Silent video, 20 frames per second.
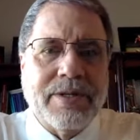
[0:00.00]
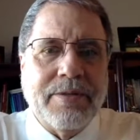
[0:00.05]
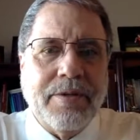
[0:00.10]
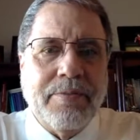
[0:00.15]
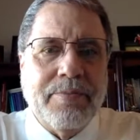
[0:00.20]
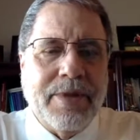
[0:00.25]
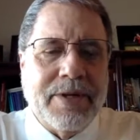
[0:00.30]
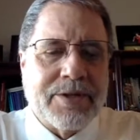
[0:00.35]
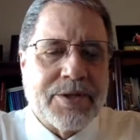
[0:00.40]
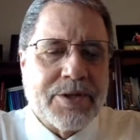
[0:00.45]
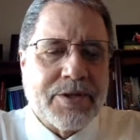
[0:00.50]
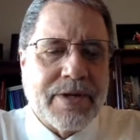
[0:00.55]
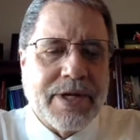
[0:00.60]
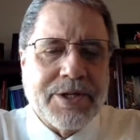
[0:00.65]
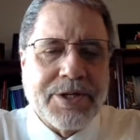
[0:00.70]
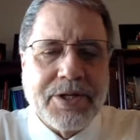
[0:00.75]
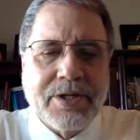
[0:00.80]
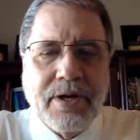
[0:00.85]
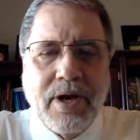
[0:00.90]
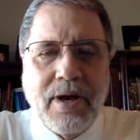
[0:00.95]
in the
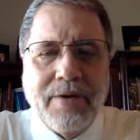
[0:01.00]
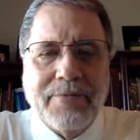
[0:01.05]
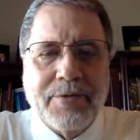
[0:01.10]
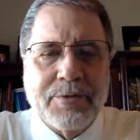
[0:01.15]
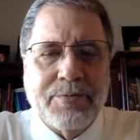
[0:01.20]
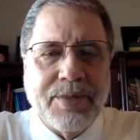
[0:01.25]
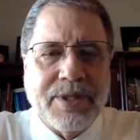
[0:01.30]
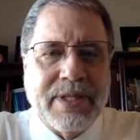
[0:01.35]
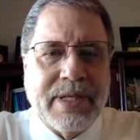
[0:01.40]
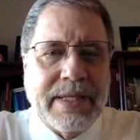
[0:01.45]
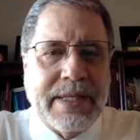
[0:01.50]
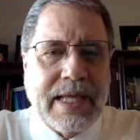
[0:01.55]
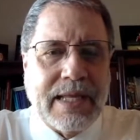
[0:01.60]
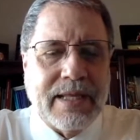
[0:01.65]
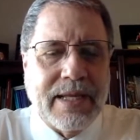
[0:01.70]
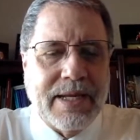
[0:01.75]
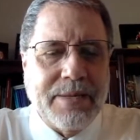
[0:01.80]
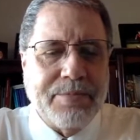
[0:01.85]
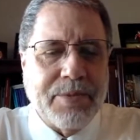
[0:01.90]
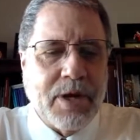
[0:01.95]
administration office, but then they
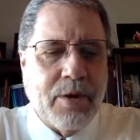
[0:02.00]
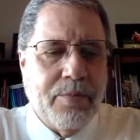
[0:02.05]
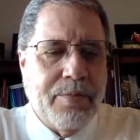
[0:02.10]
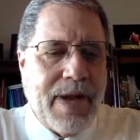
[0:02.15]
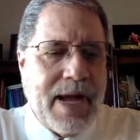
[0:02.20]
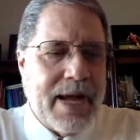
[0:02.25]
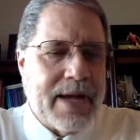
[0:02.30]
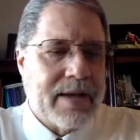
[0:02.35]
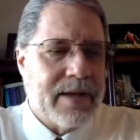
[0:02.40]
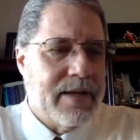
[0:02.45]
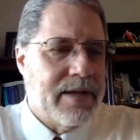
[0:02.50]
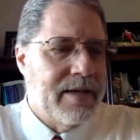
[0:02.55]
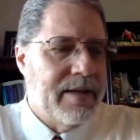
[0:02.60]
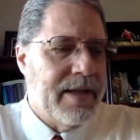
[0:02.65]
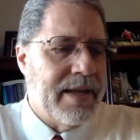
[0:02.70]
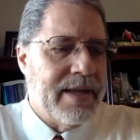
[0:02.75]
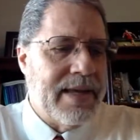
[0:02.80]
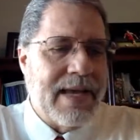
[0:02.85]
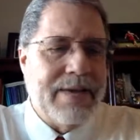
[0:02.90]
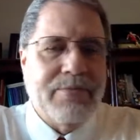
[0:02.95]
let him go back
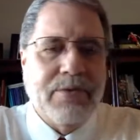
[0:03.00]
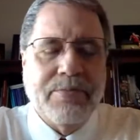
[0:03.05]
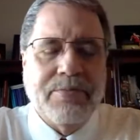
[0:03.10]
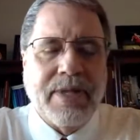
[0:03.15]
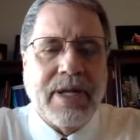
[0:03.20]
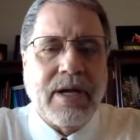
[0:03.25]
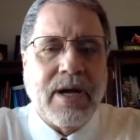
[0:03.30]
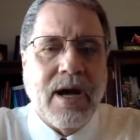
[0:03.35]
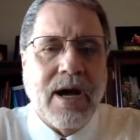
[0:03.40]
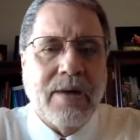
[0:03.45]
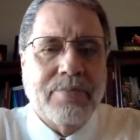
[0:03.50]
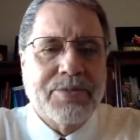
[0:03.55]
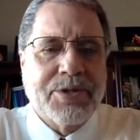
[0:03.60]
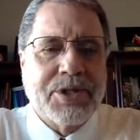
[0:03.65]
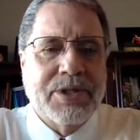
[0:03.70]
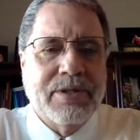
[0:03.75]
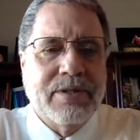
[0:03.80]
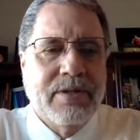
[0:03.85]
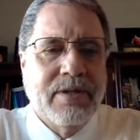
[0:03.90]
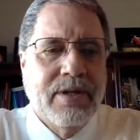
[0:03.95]
and they gave him the
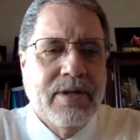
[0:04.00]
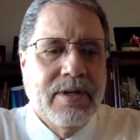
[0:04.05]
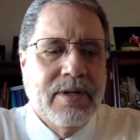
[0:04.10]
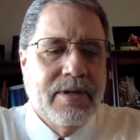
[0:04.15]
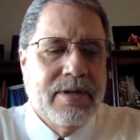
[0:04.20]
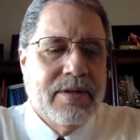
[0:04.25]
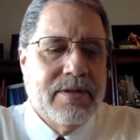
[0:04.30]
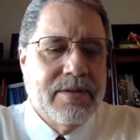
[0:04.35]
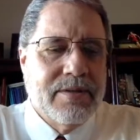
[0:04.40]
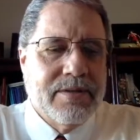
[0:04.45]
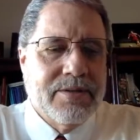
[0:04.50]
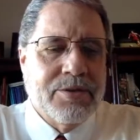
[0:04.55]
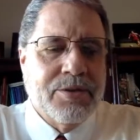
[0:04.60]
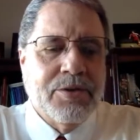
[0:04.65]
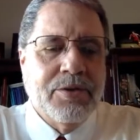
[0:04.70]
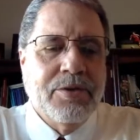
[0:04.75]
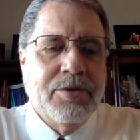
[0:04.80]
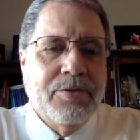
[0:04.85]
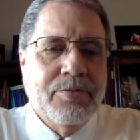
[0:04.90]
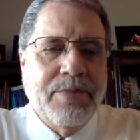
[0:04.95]
option
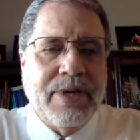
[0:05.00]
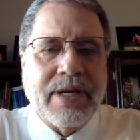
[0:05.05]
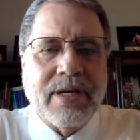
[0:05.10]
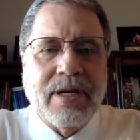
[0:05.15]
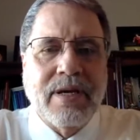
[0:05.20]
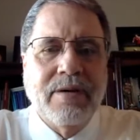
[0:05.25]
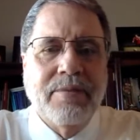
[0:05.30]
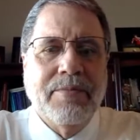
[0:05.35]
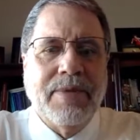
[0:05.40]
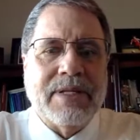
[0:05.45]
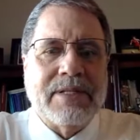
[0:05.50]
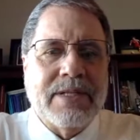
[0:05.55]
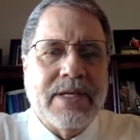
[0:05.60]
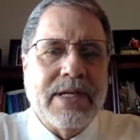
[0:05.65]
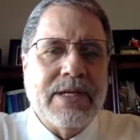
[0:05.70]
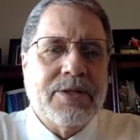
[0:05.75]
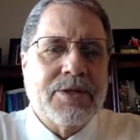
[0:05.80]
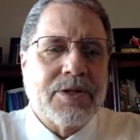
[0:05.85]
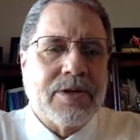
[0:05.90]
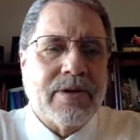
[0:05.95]
to become a
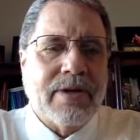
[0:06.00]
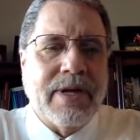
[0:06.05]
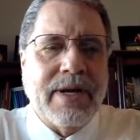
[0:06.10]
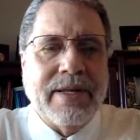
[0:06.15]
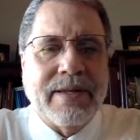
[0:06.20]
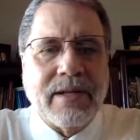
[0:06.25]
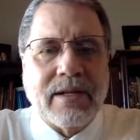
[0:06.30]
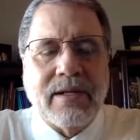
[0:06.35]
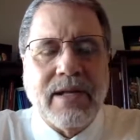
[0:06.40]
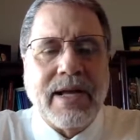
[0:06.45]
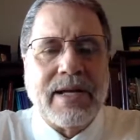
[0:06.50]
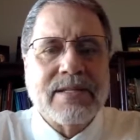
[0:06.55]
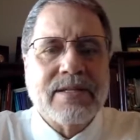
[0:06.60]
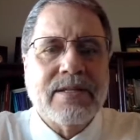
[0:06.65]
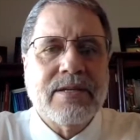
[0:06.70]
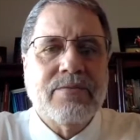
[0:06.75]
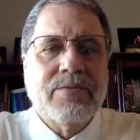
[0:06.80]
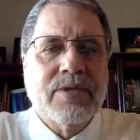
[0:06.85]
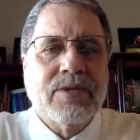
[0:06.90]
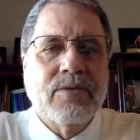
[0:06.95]
teacher. And the
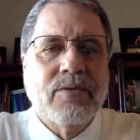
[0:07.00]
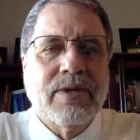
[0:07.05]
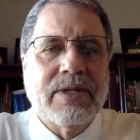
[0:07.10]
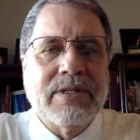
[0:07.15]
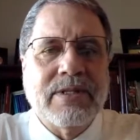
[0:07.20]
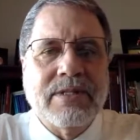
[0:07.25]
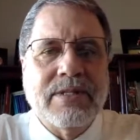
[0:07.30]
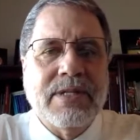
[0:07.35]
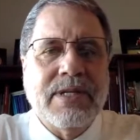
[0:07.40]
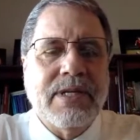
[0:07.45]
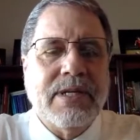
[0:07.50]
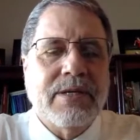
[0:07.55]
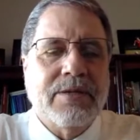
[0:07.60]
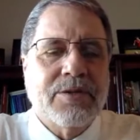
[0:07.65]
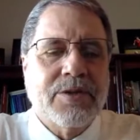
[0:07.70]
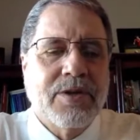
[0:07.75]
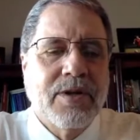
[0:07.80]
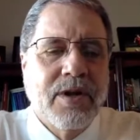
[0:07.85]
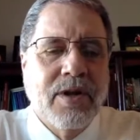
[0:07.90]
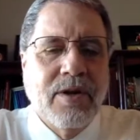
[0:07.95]
class he was going to
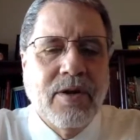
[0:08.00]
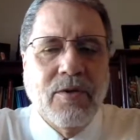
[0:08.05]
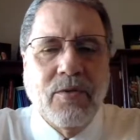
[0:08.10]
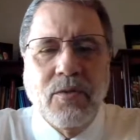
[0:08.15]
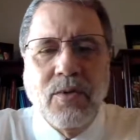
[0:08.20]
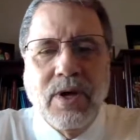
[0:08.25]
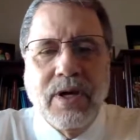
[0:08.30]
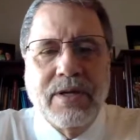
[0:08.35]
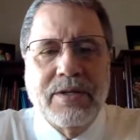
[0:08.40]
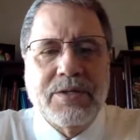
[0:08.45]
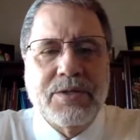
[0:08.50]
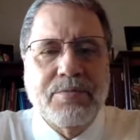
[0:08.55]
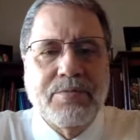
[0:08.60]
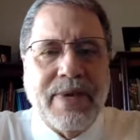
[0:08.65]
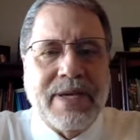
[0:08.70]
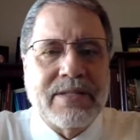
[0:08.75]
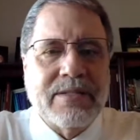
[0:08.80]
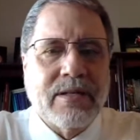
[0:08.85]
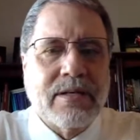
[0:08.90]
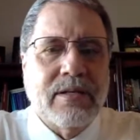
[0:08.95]
teach was
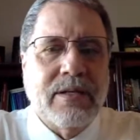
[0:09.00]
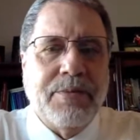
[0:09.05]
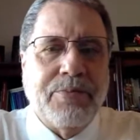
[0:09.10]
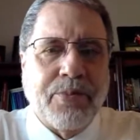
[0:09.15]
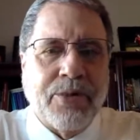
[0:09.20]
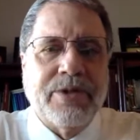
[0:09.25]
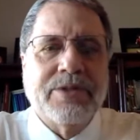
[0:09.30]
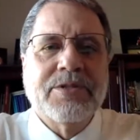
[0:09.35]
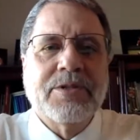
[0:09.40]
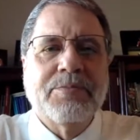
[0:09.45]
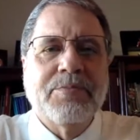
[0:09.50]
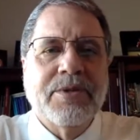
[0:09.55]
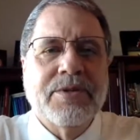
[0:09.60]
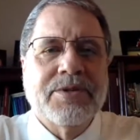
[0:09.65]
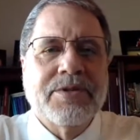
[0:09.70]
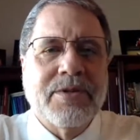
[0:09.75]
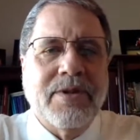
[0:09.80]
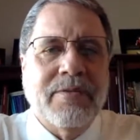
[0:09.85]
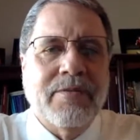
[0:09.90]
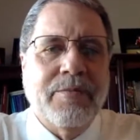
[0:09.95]
basically
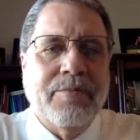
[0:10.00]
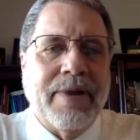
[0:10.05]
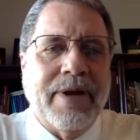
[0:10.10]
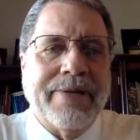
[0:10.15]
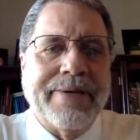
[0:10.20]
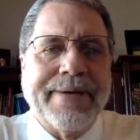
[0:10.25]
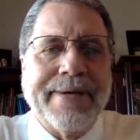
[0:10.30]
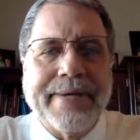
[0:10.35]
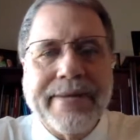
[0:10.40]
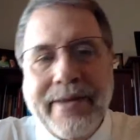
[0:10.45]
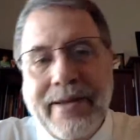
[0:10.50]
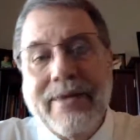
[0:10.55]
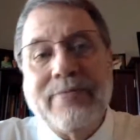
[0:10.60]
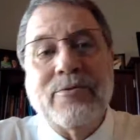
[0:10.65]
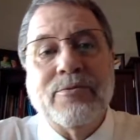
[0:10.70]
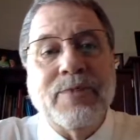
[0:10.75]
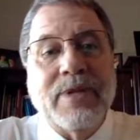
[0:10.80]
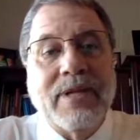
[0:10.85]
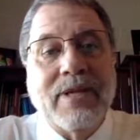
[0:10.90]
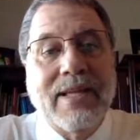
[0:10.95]
Principles of American
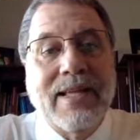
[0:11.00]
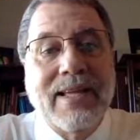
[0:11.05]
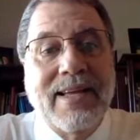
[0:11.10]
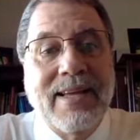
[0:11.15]
Government.